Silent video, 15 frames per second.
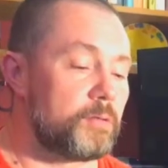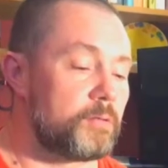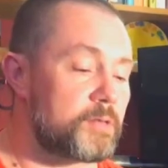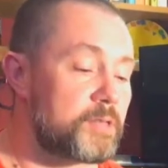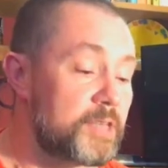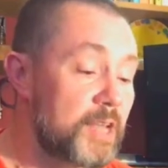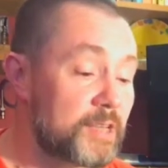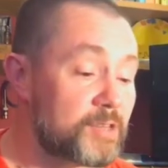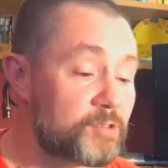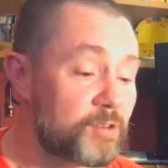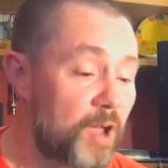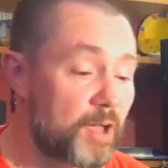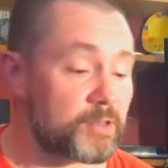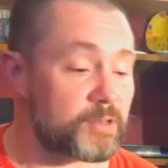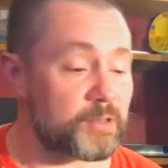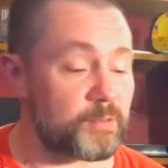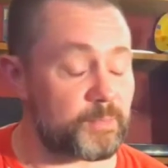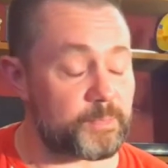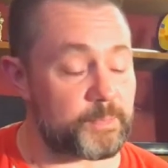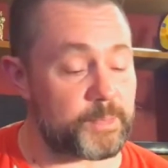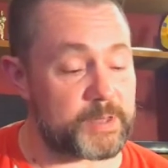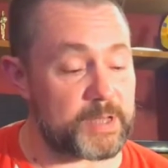6 tracks that
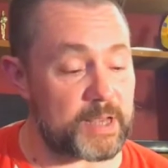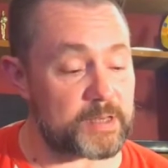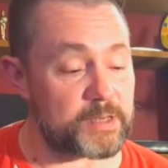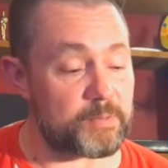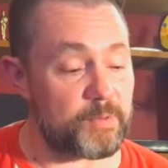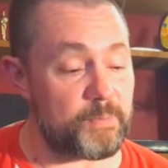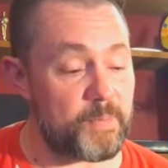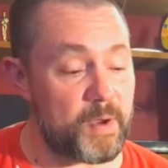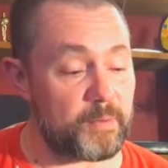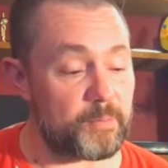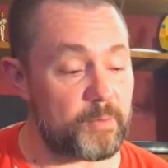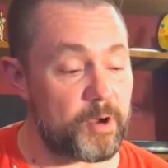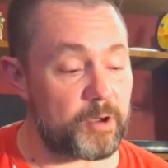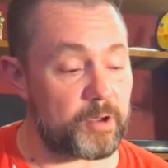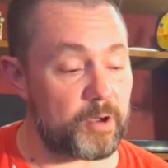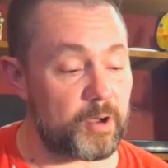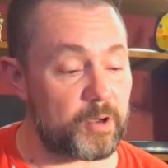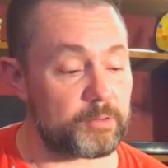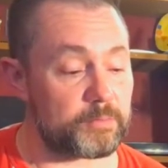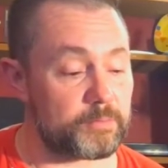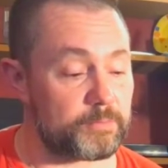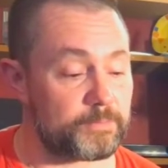potentially we might work
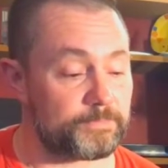on: